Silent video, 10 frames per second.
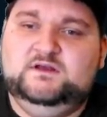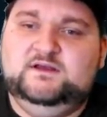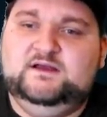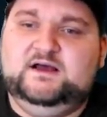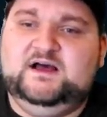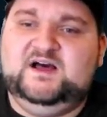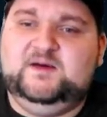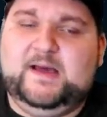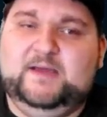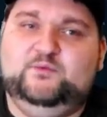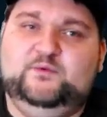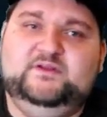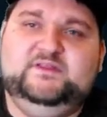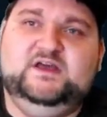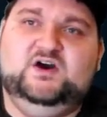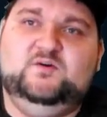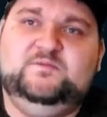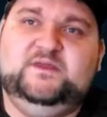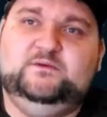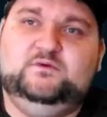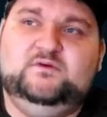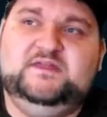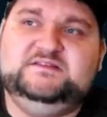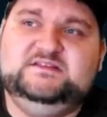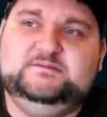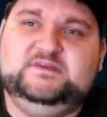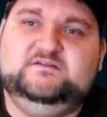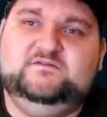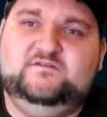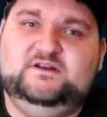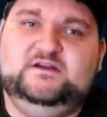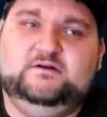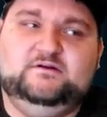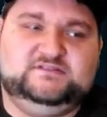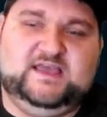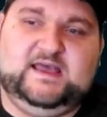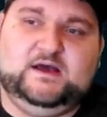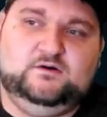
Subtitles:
I really hope they rule that Deepkin foot heroes count.